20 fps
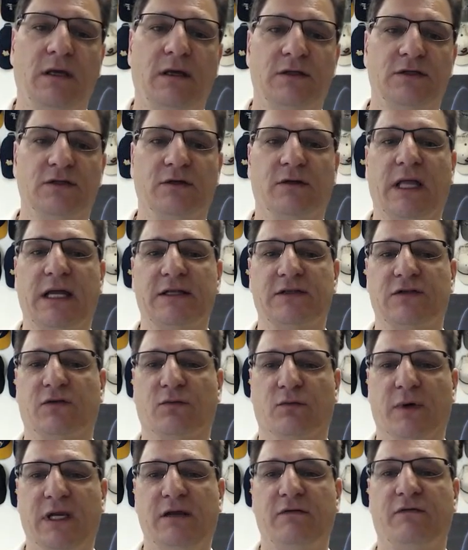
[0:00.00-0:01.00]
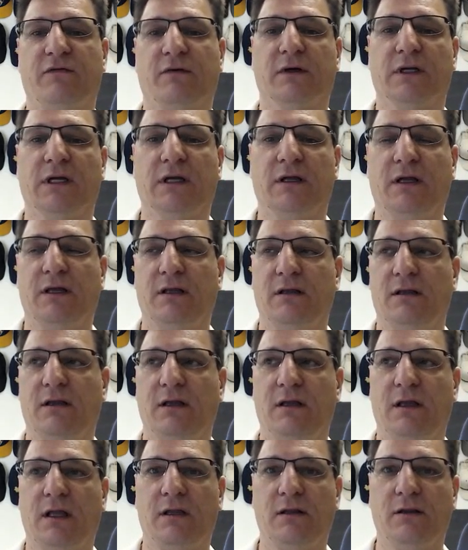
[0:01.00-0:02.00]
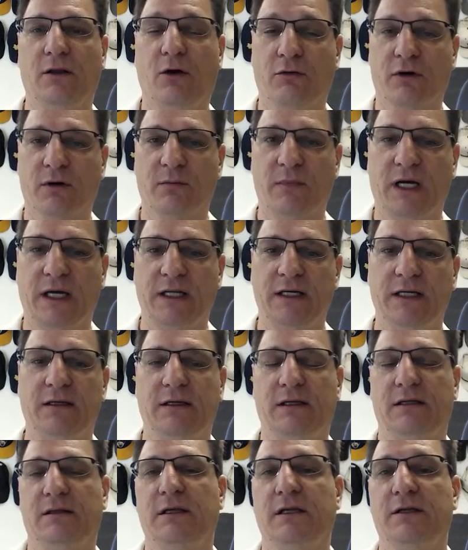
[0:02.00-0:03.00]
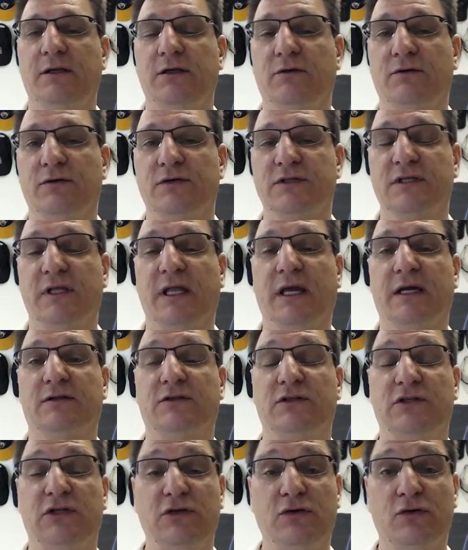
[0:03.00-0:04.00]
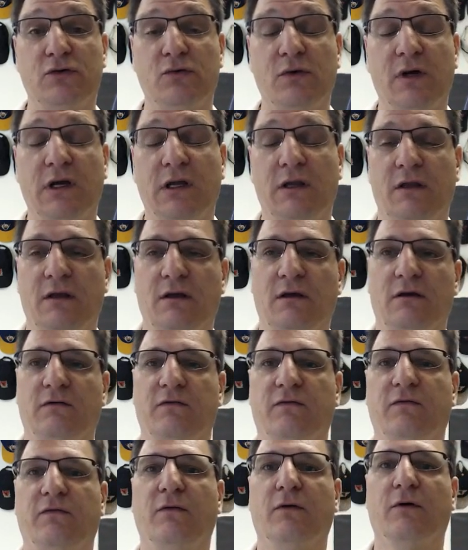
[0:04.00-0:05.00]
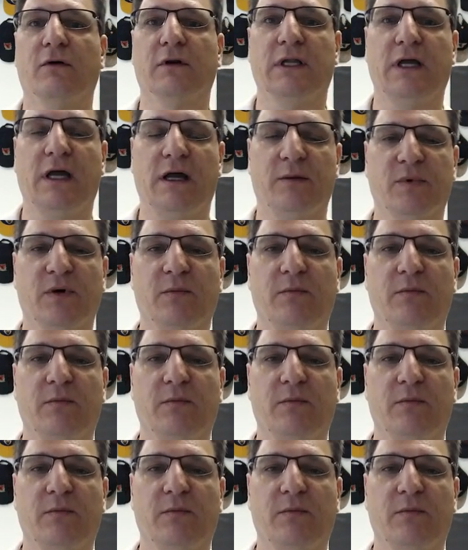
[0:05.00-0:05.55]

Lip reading: So that's 3 for the lower body, and then you'll select 2 for the upper